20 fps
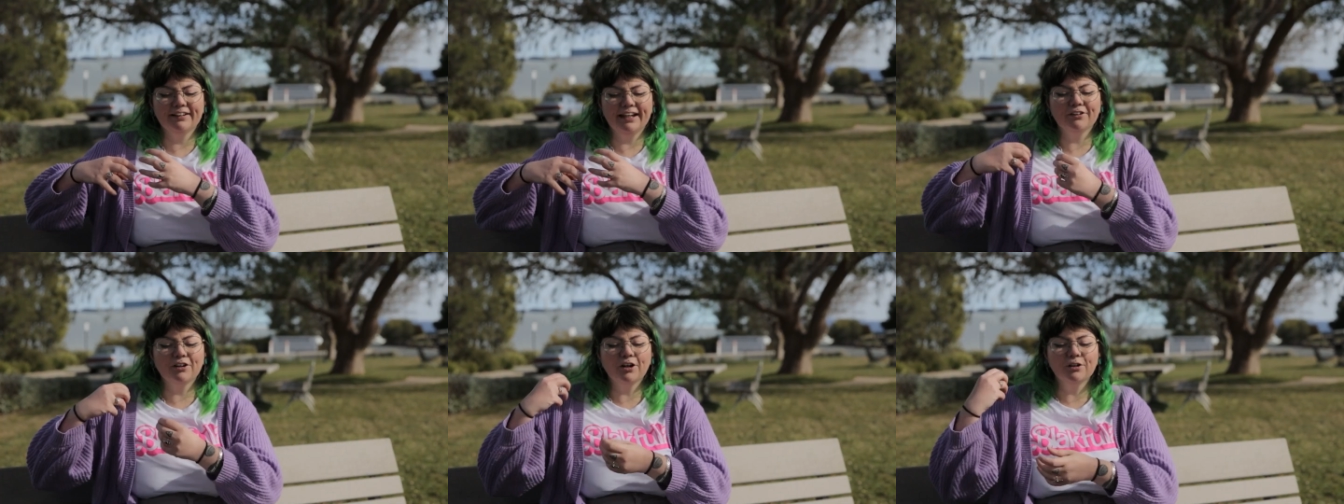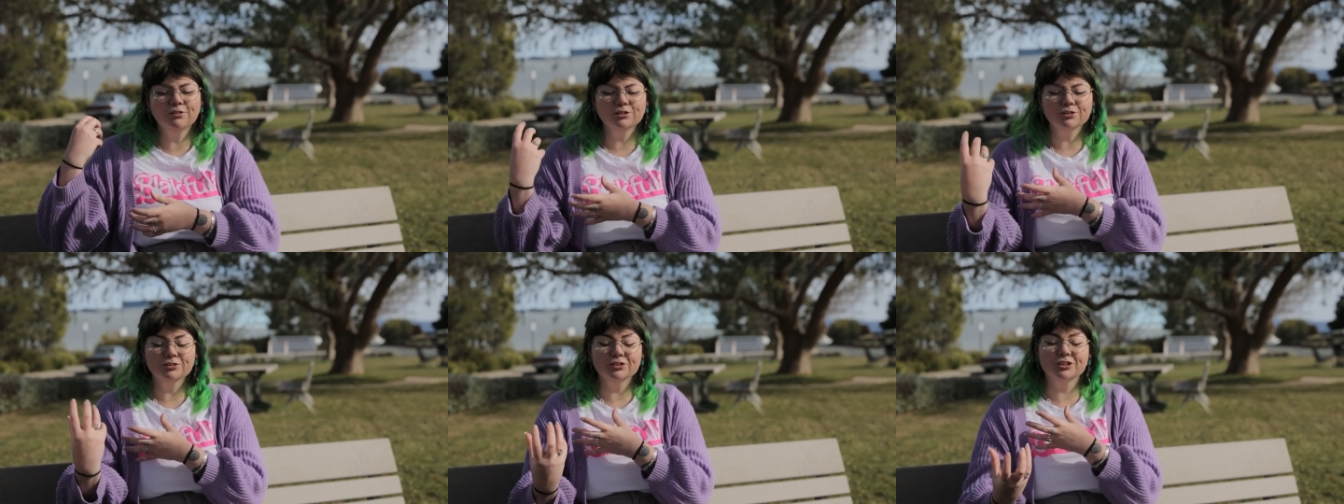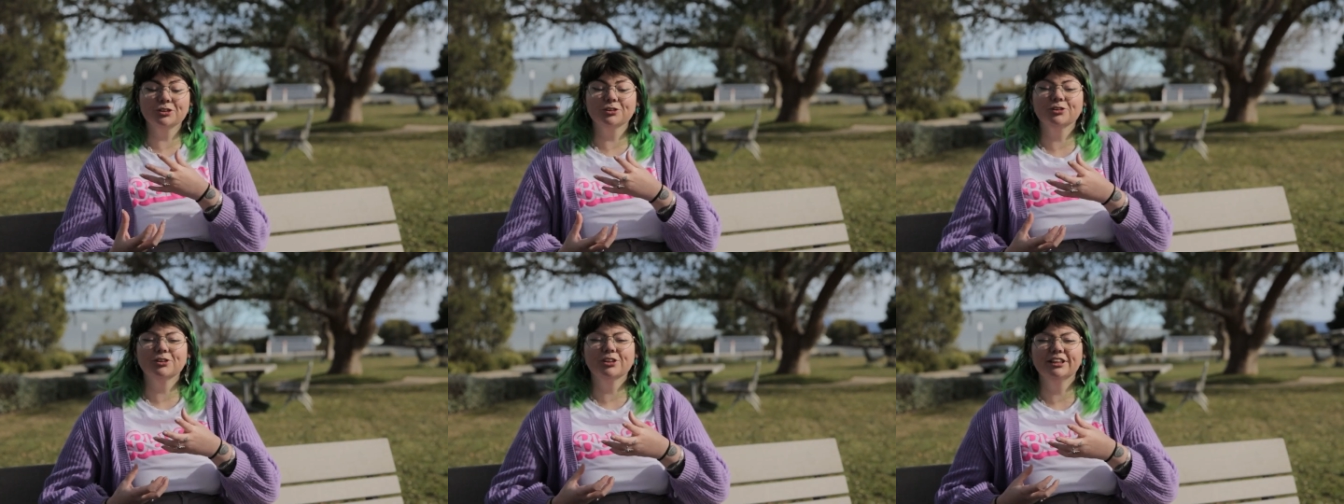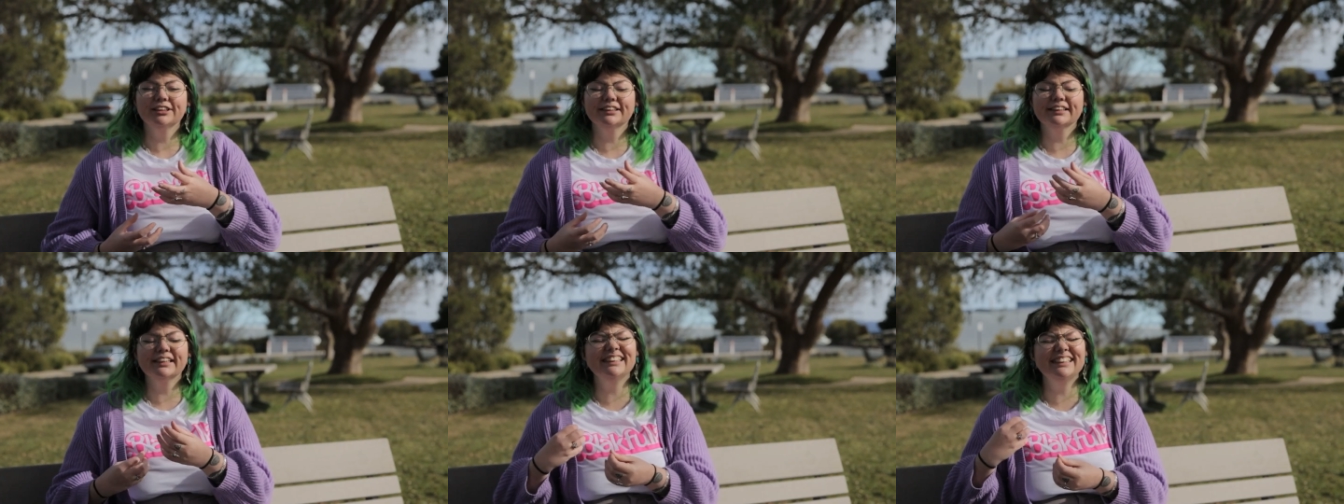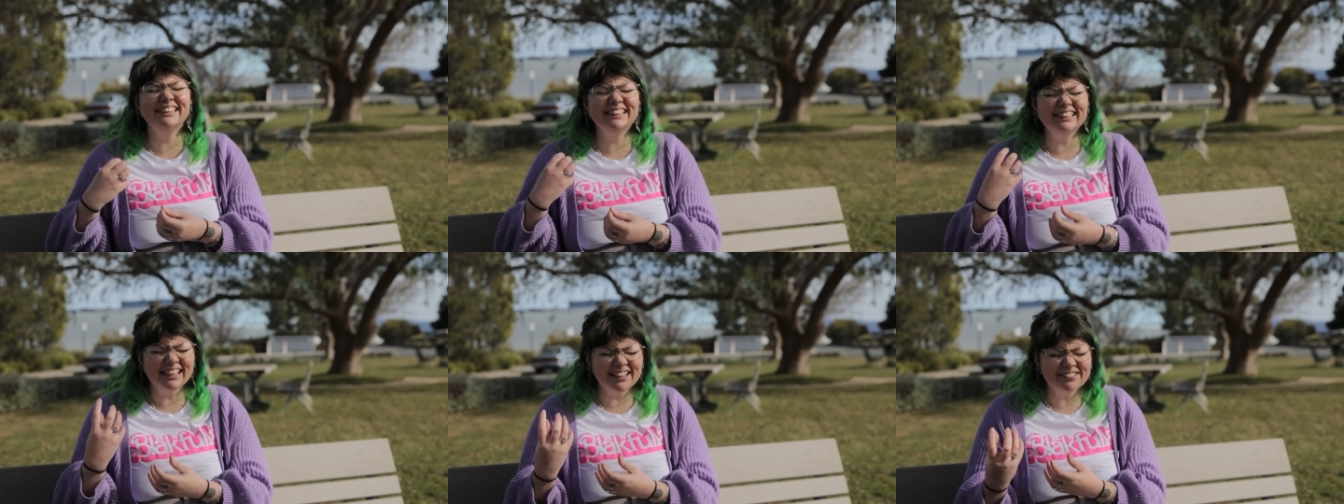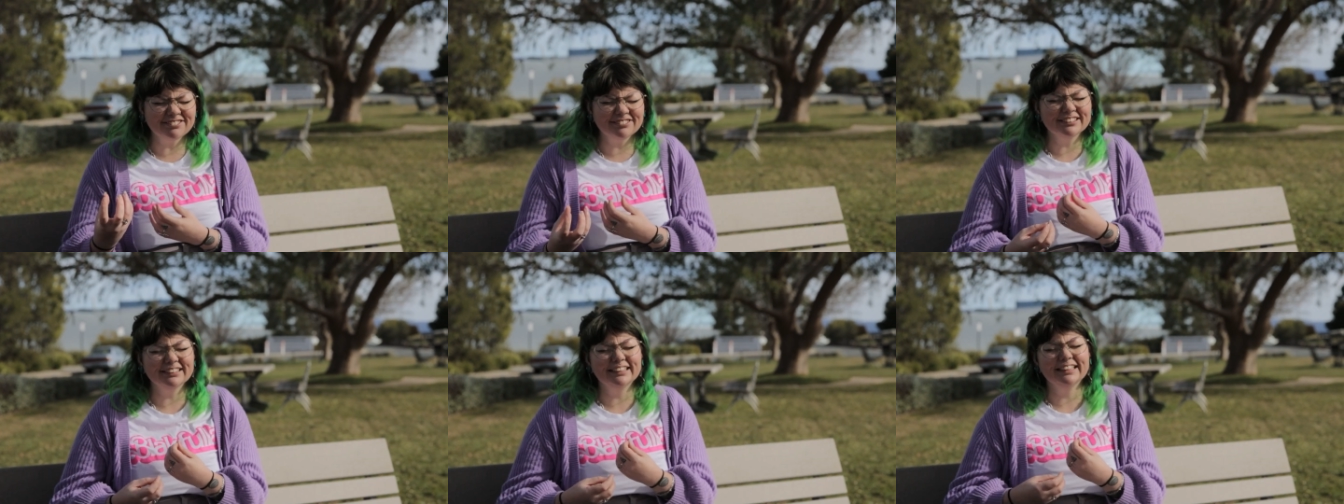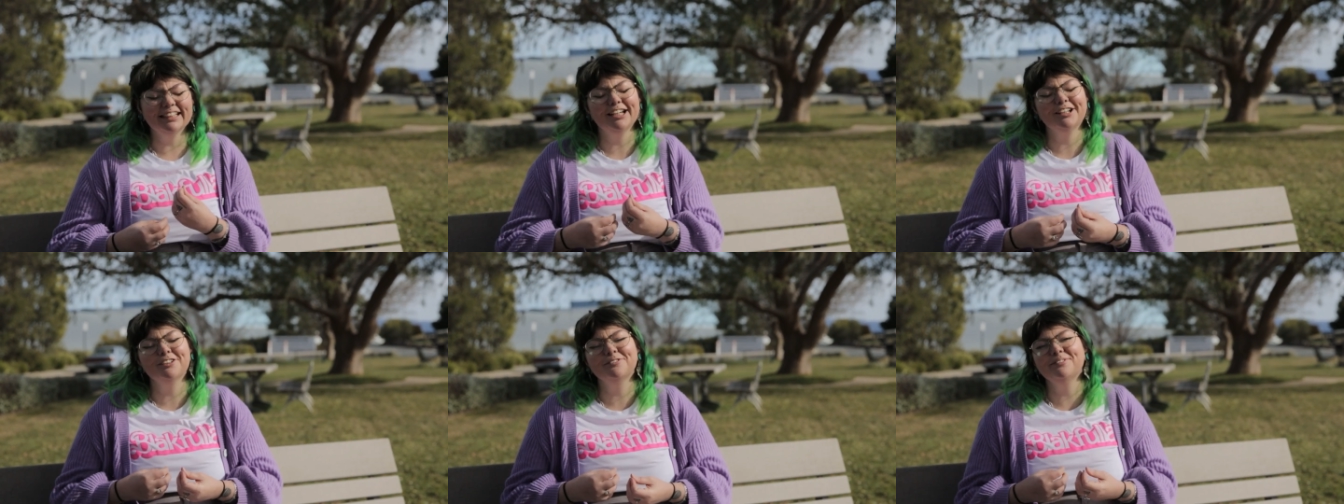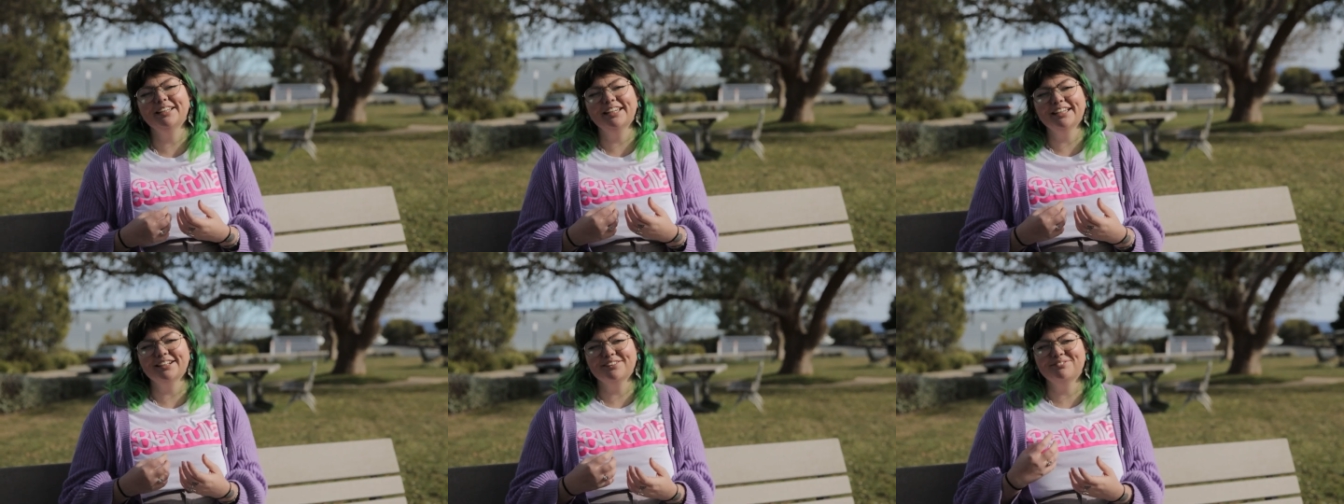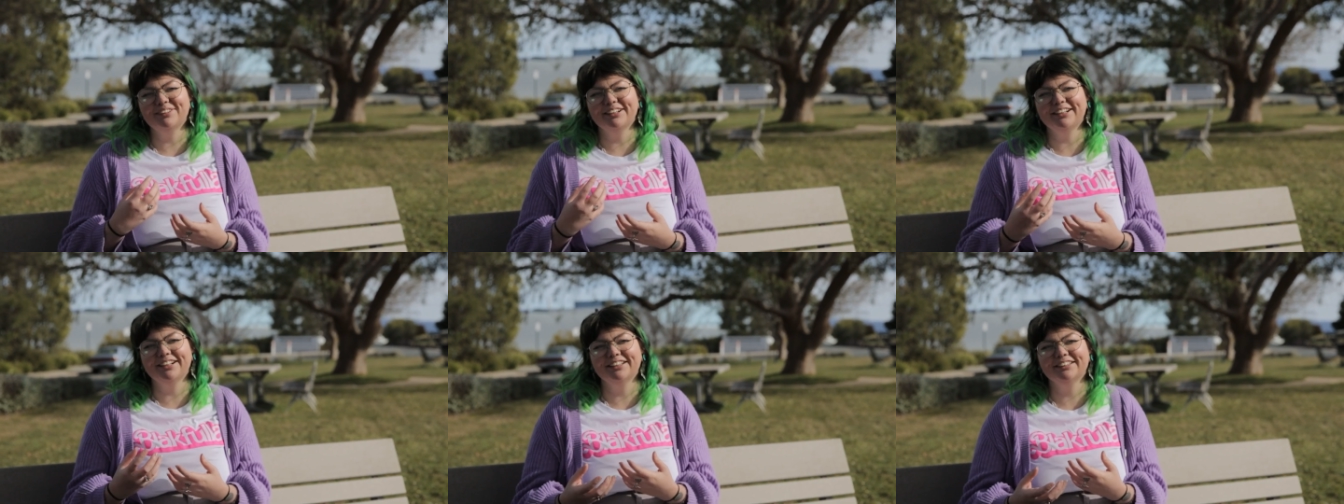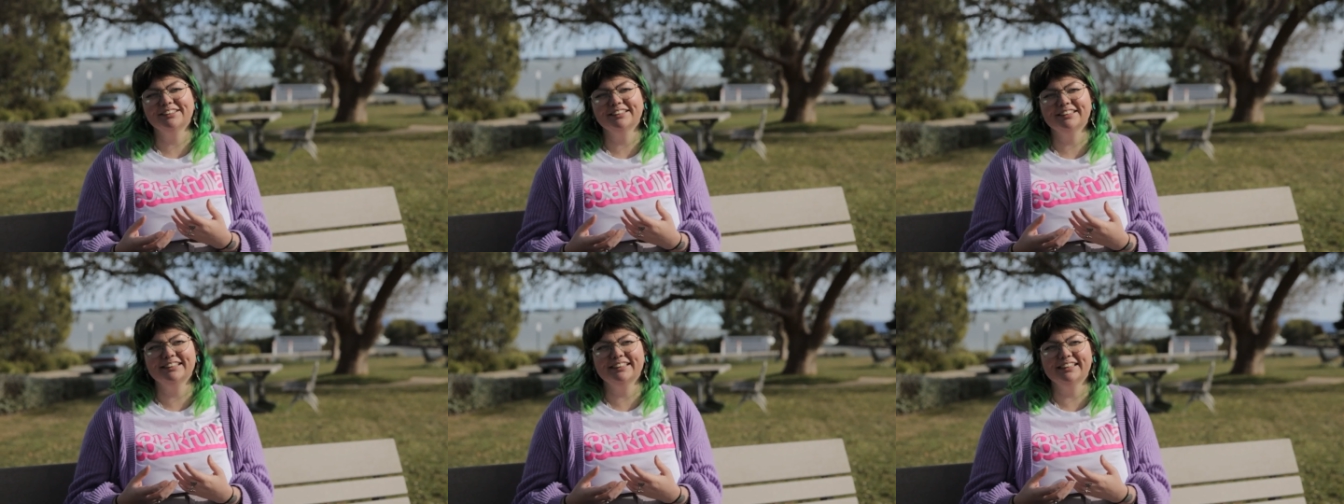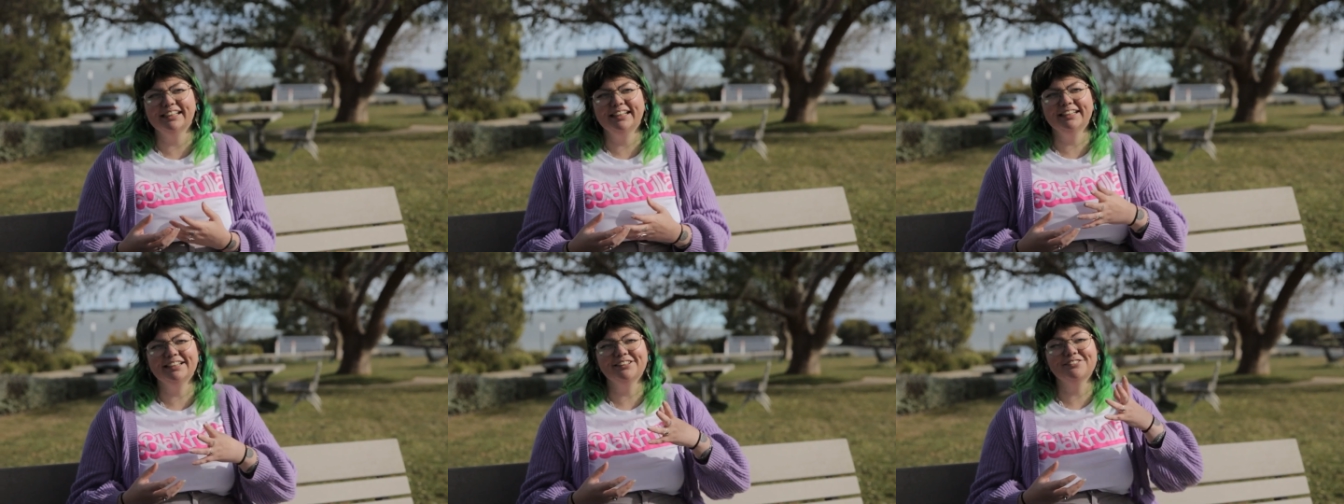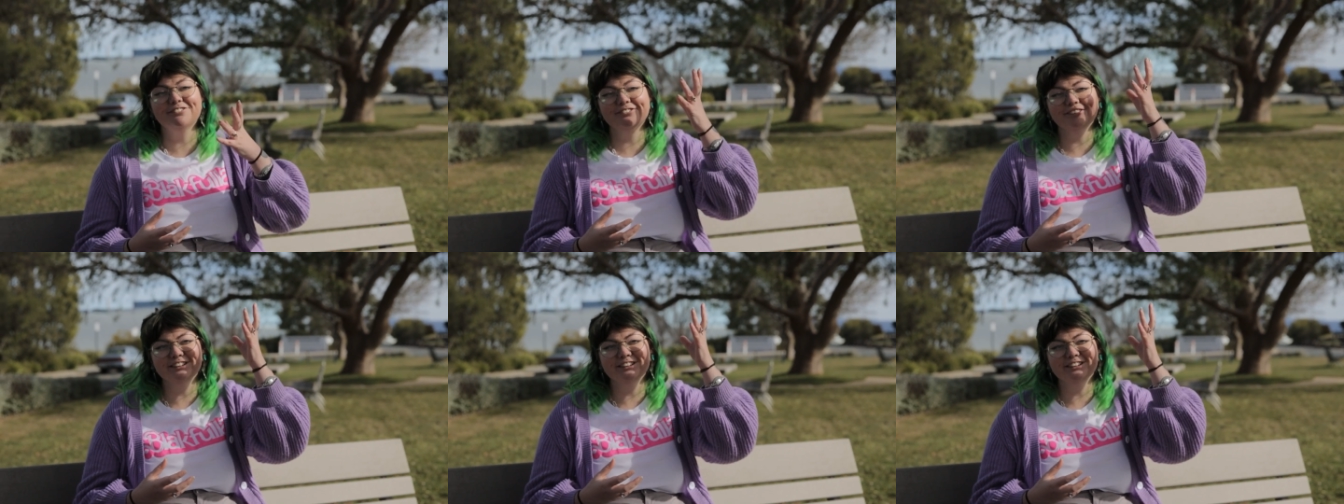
Our cultural stories can definitely help me get a better understanding of